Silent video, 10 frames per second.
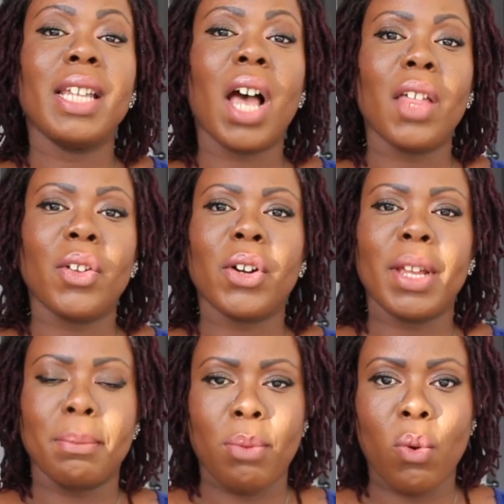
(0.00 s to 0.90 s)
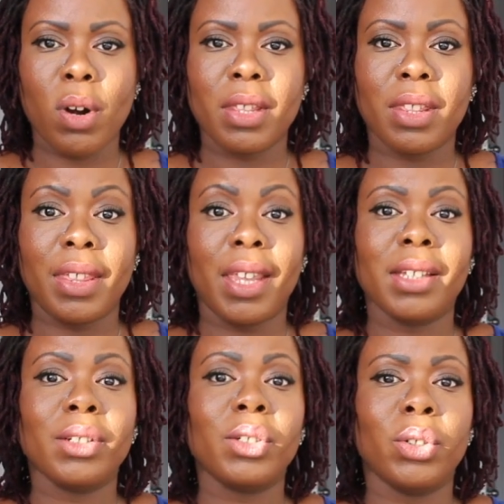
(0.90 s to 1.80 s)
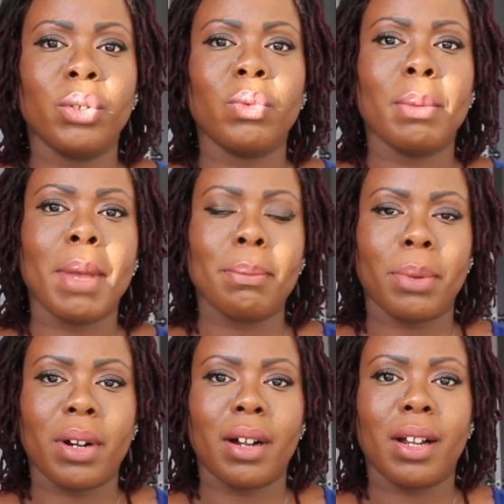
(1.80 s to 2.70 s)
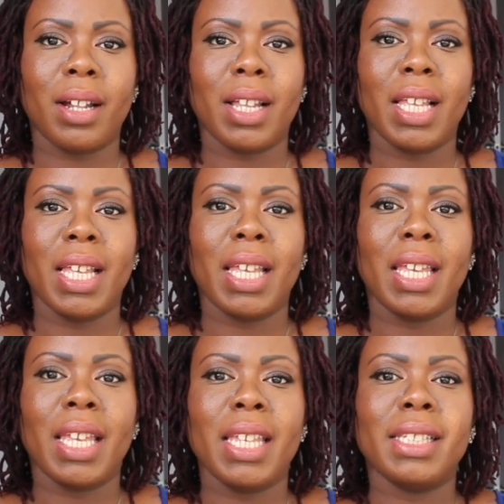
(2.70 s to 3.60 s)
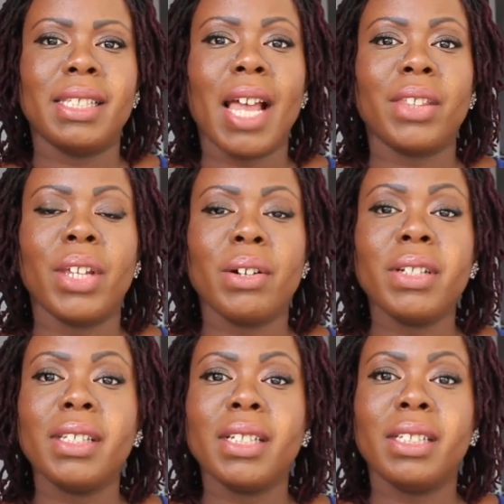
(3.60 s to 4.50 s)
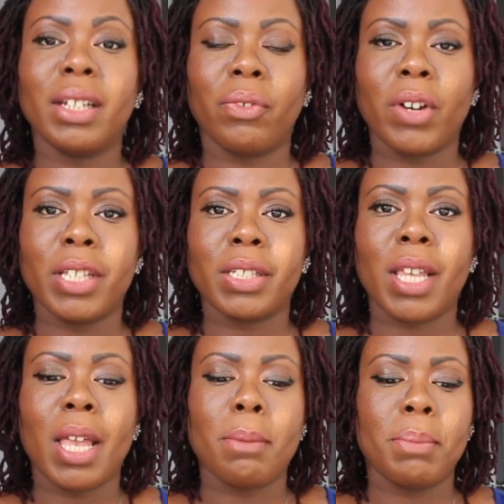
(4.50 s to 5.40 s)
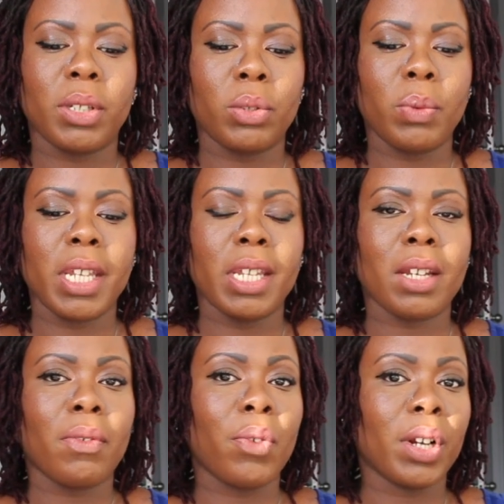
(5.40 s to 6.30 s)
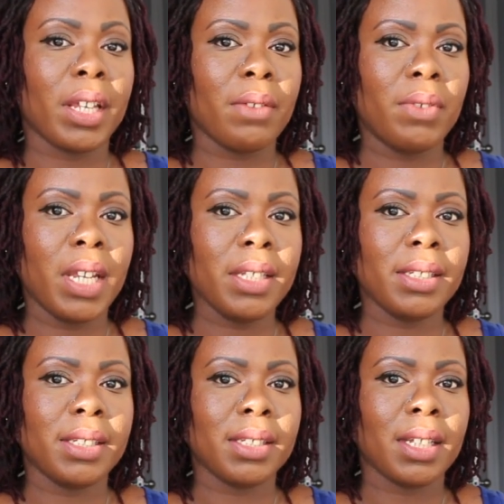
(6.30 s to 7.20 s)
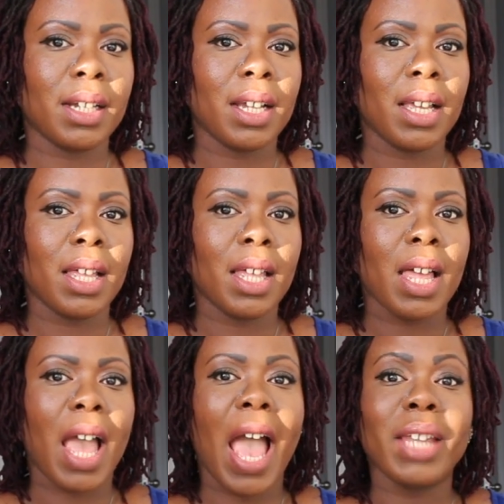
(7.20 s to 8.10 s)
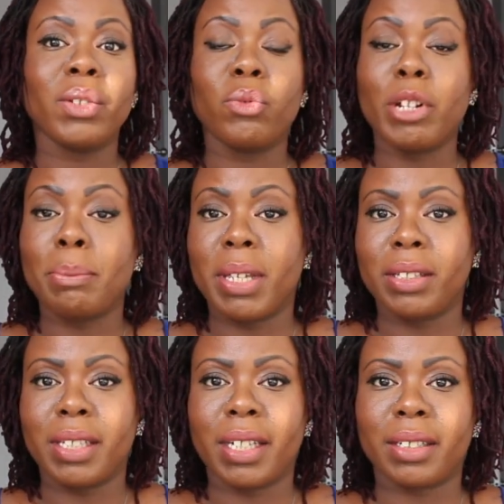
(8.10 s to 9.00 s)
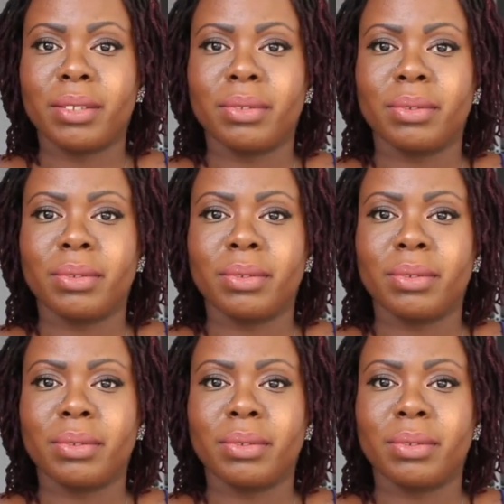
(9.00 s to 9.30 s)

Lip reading: the other important thing to remember, is that there is a difference between forgiveness and rebuilding.